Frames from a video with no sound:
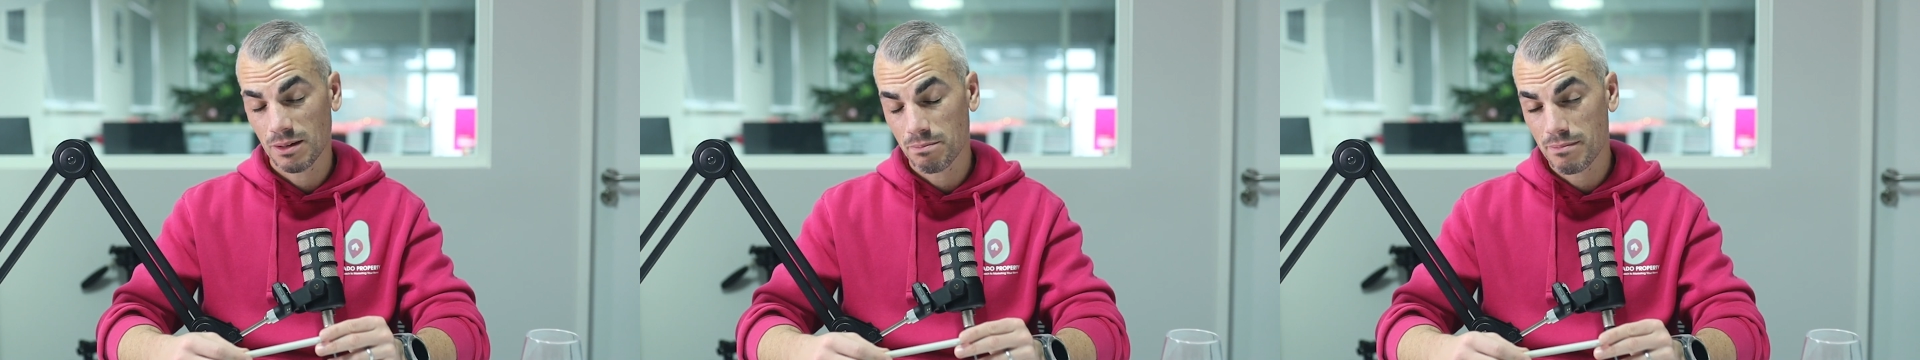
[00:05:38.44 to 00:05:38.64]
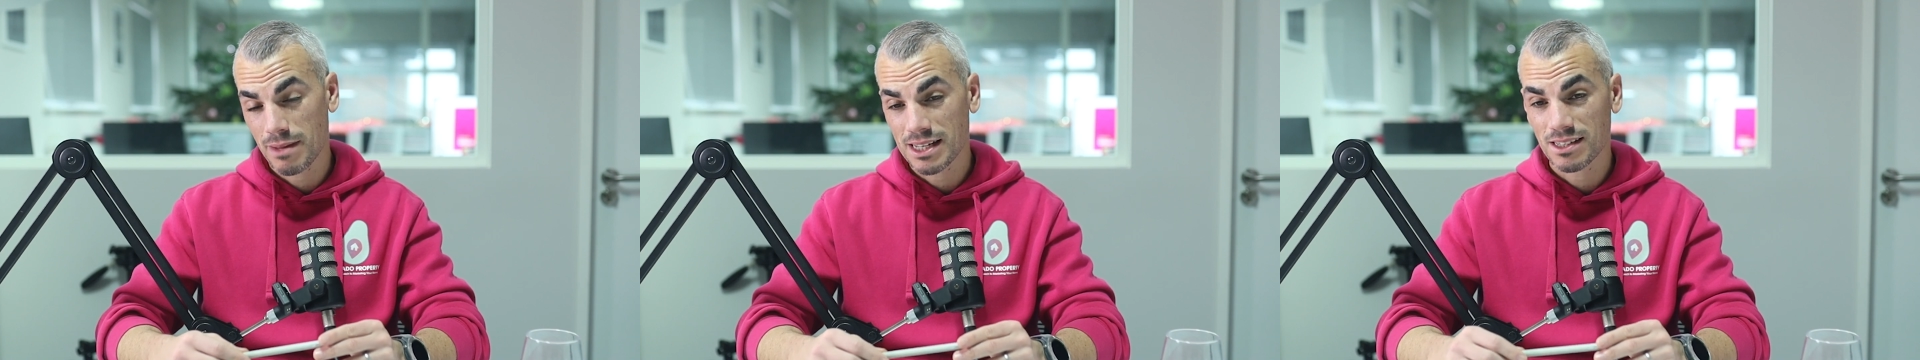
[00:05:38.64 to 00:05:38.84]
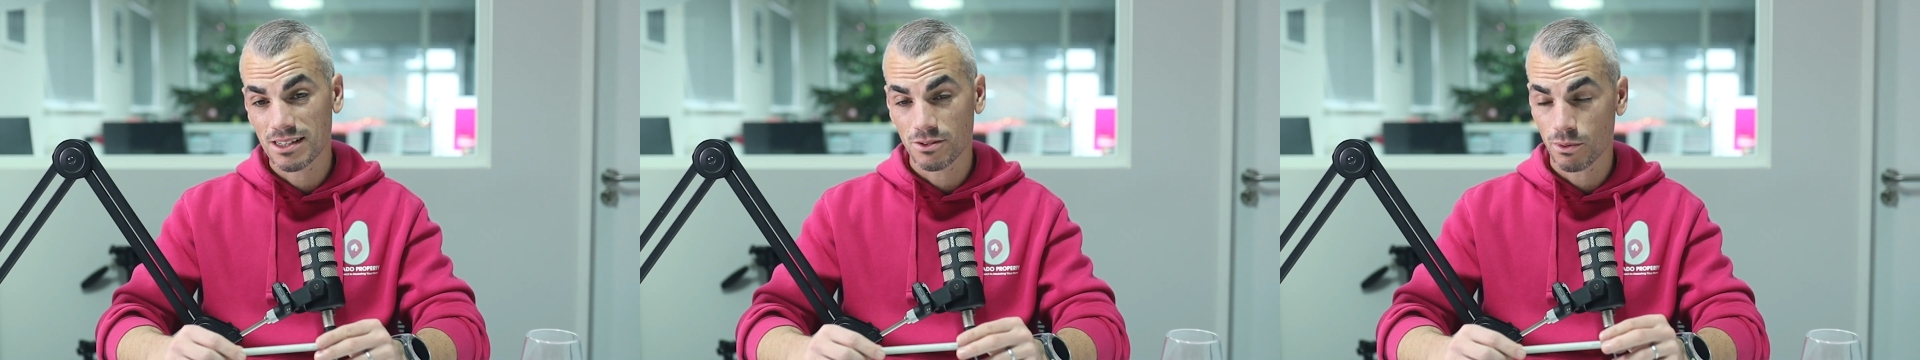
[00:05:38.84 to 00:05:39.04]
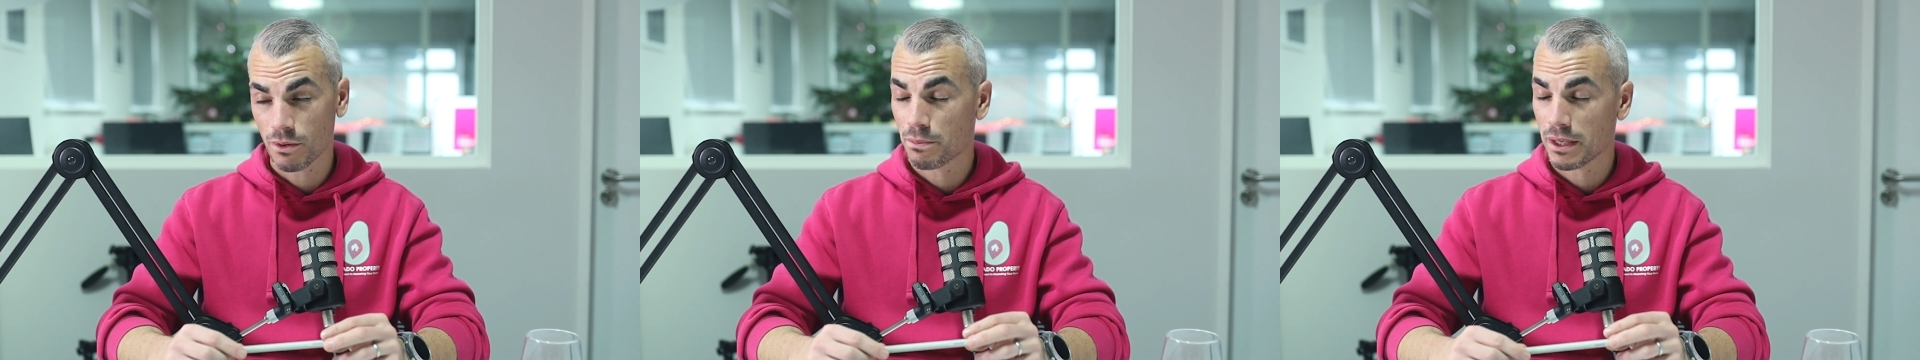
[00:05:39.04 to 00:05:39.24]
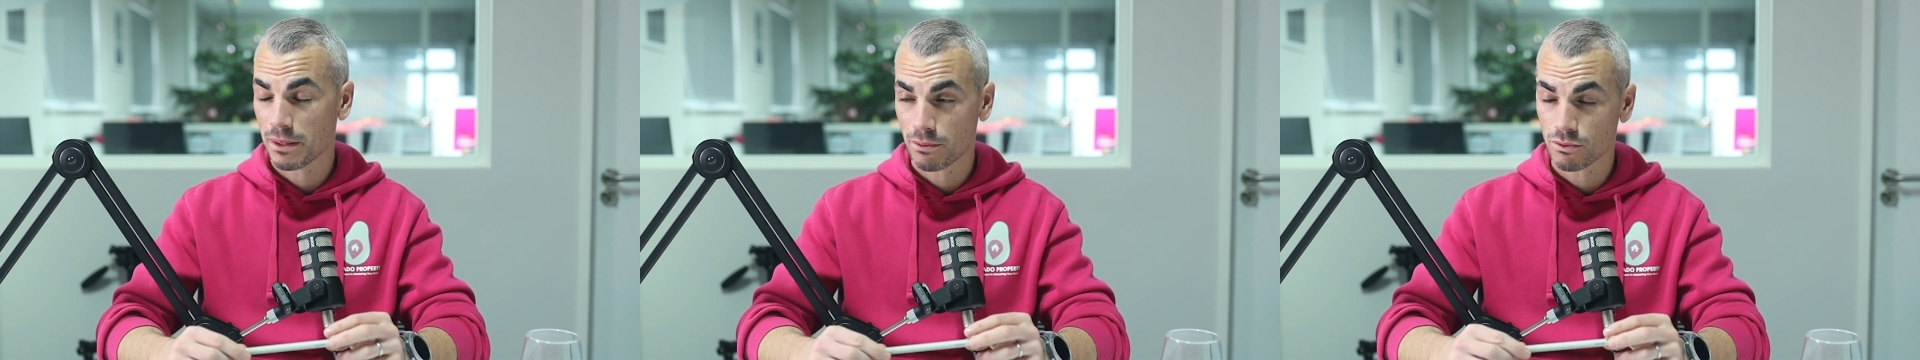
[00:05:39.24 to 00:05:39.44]
messes
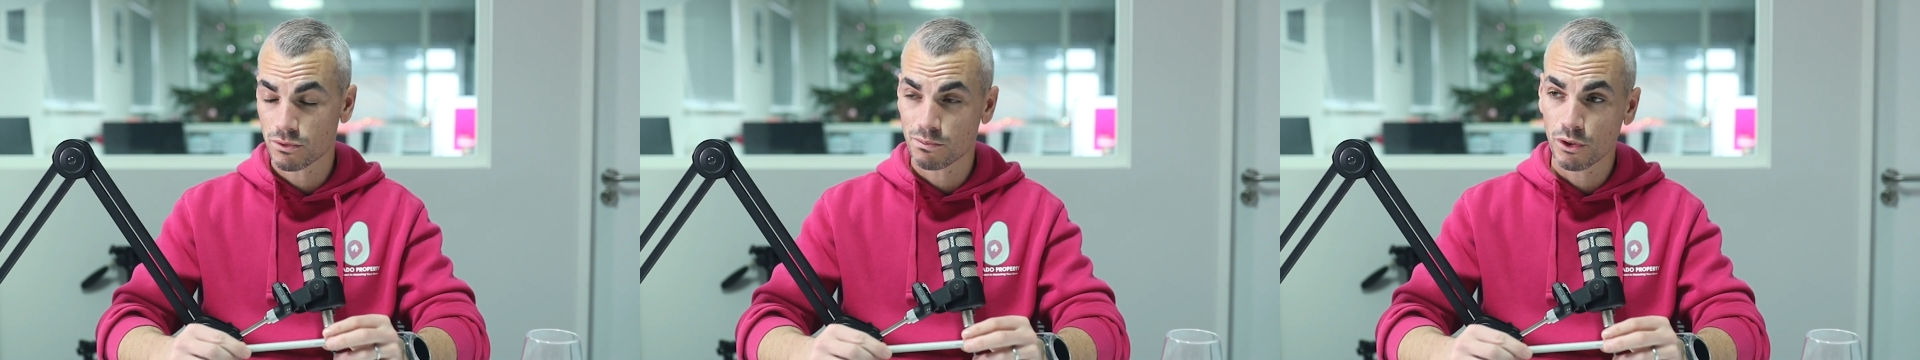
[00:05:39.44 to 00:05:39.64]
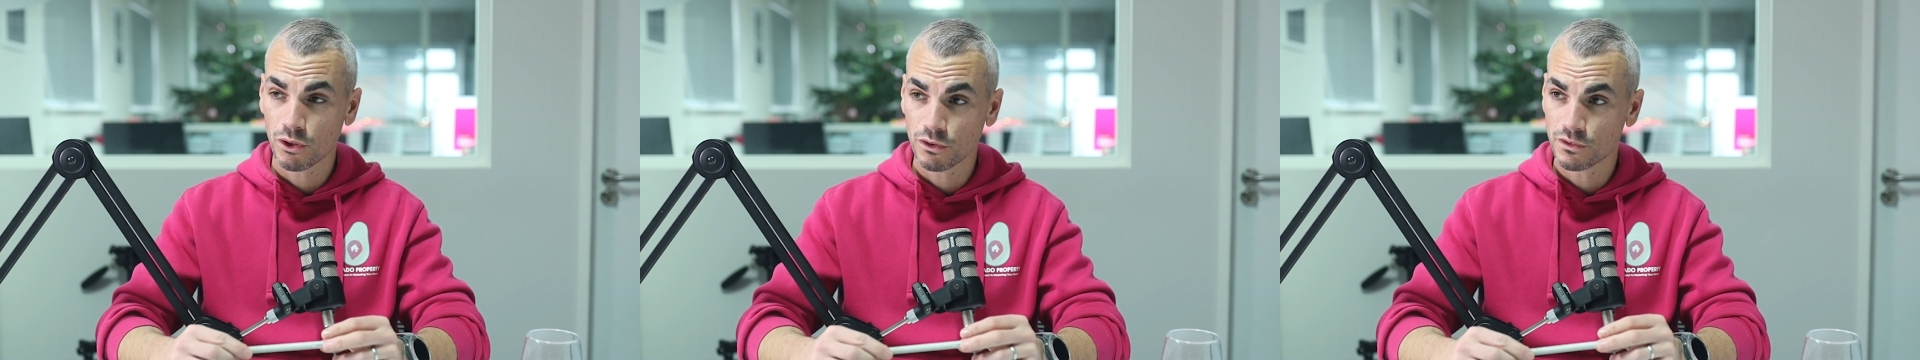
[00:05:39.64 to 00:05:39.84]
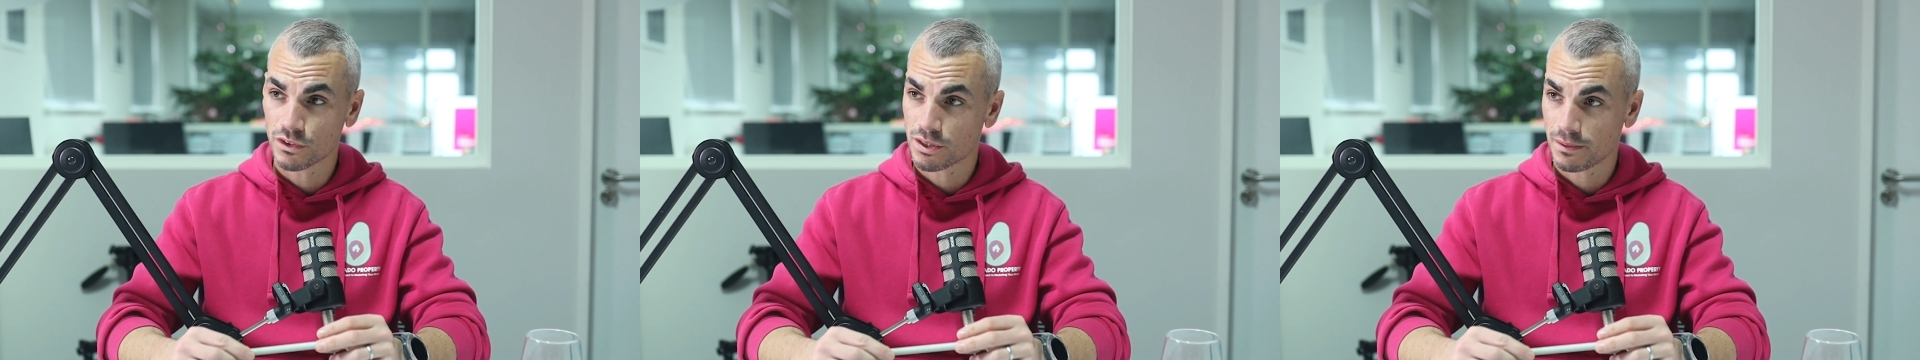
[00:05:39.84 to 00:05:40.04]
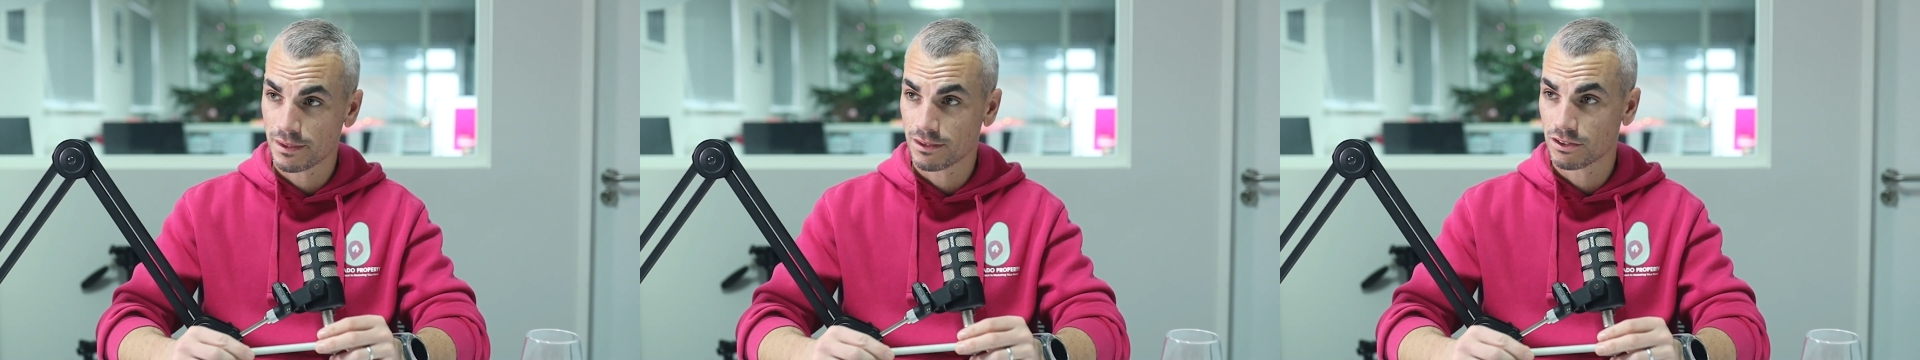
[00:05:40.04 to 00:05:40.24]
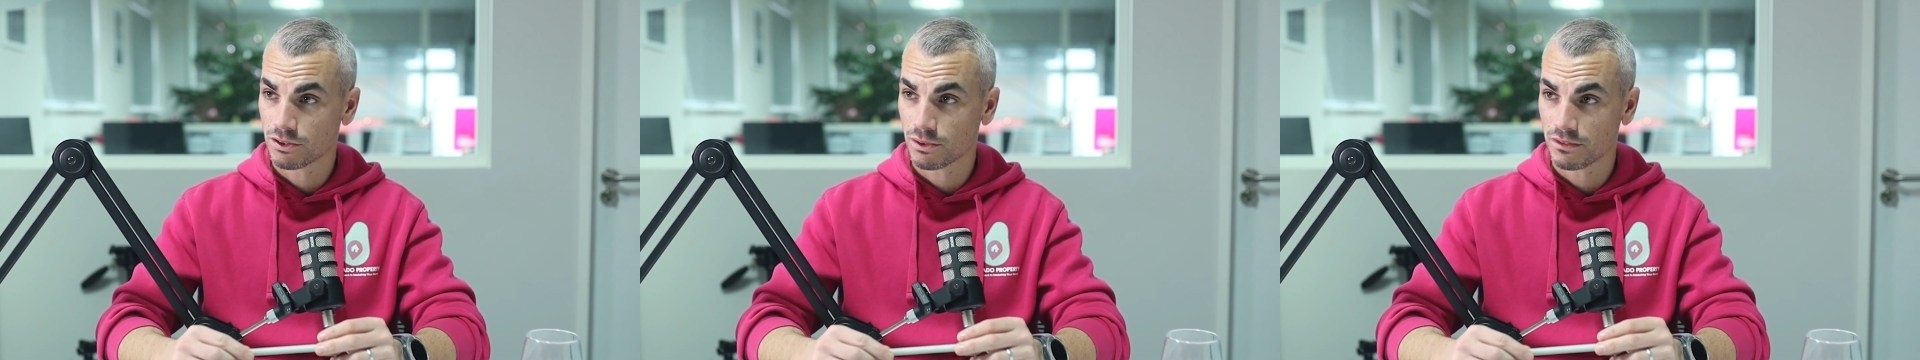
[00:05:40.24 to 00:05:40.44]
with people's moves, to be
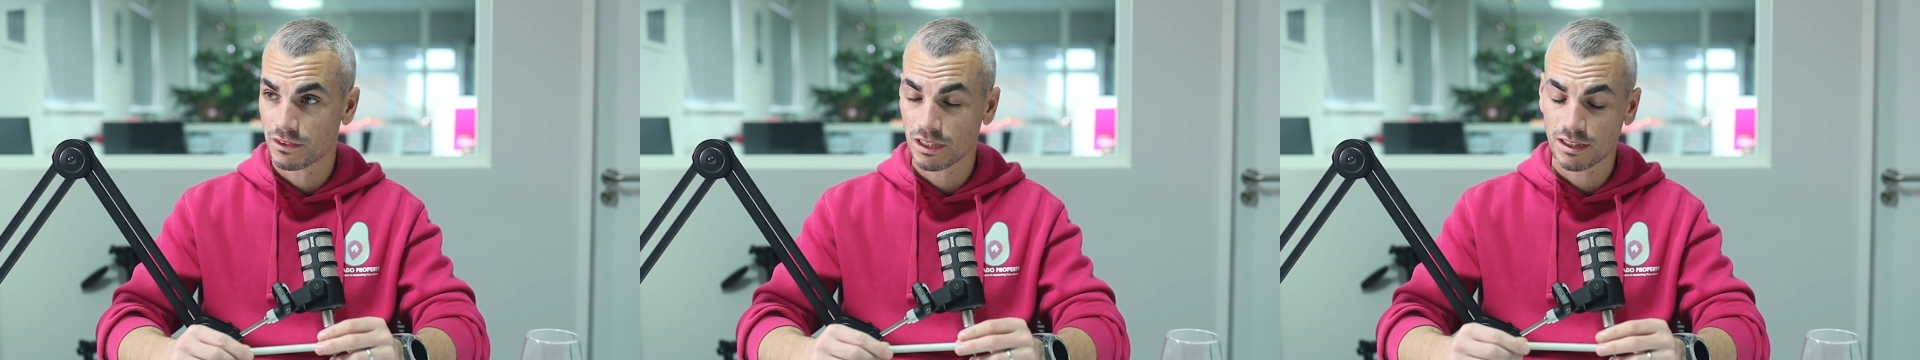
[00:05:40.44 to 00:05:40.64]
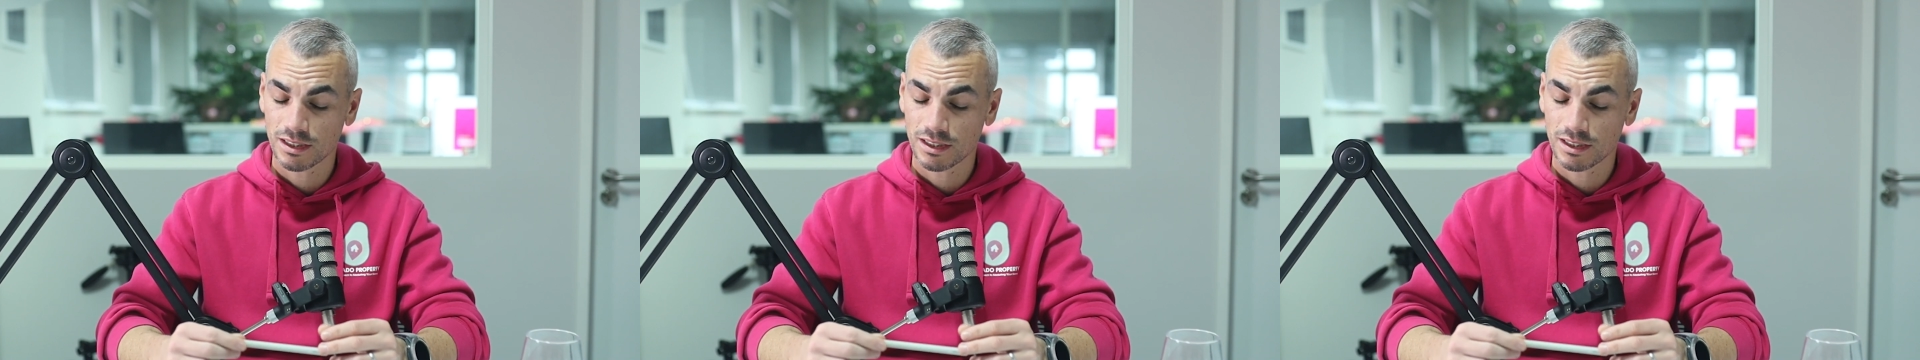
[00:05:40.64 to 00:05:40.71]
honest with you,